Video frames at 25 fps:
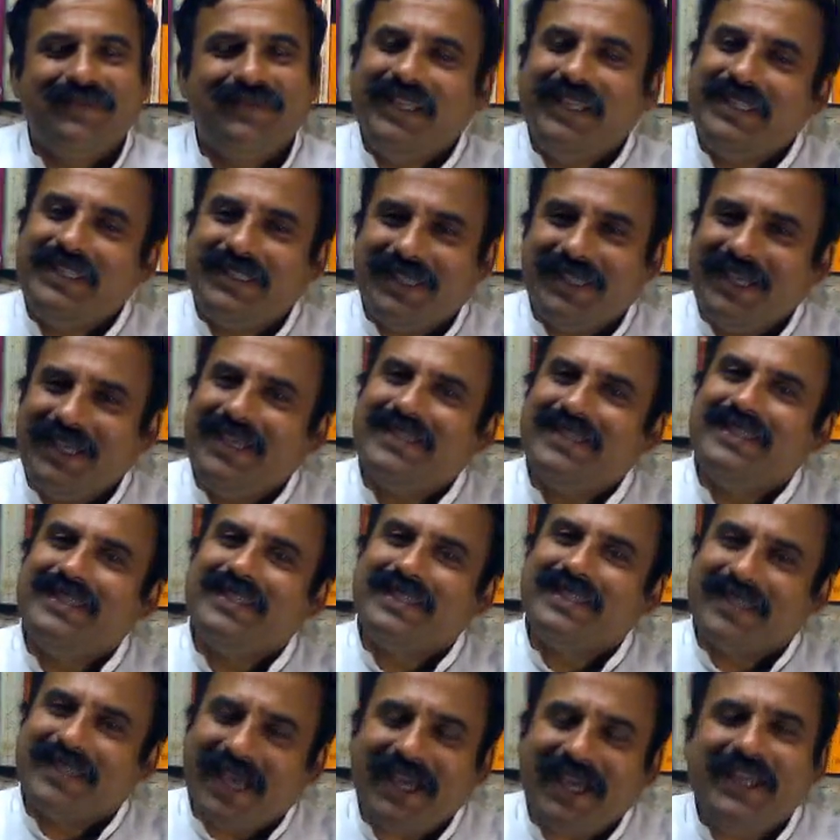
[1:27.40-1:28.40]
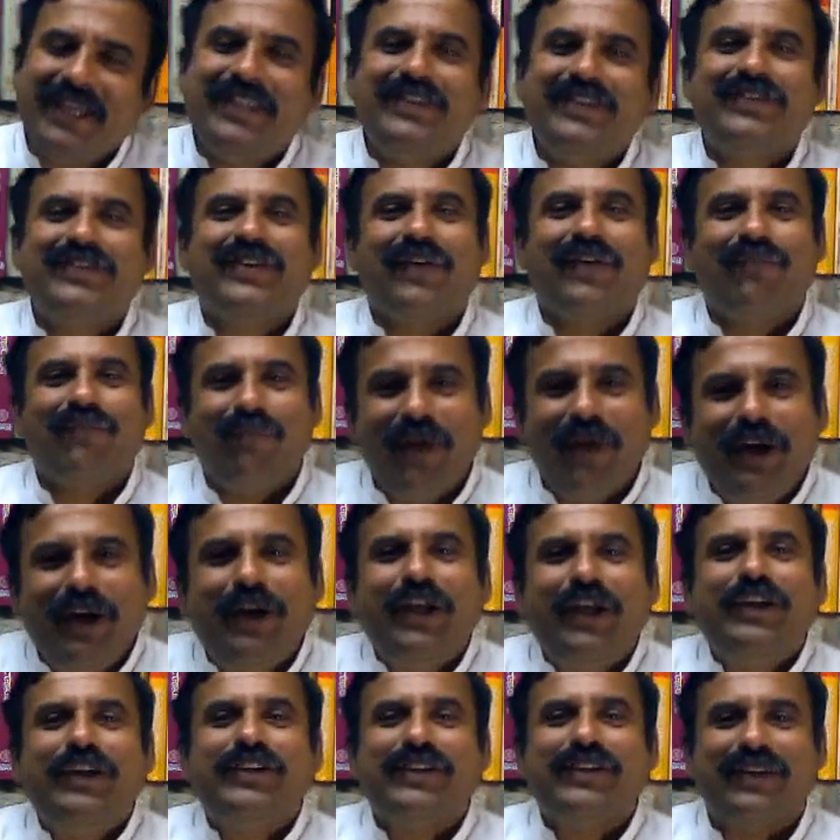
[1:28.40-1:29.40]
This is the science of
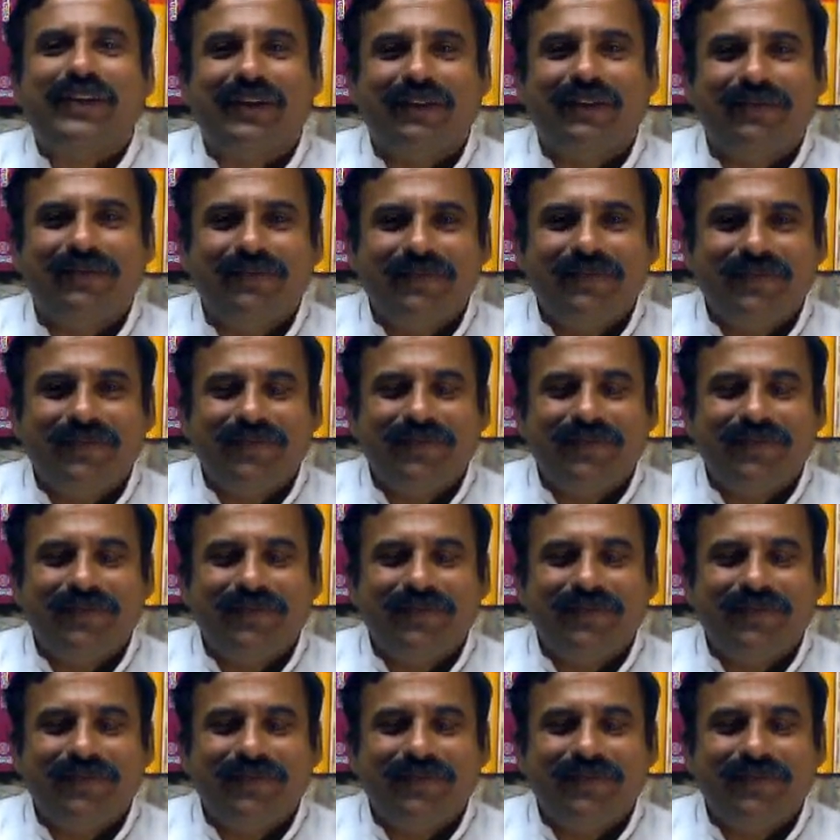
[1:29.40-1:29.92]
meditation.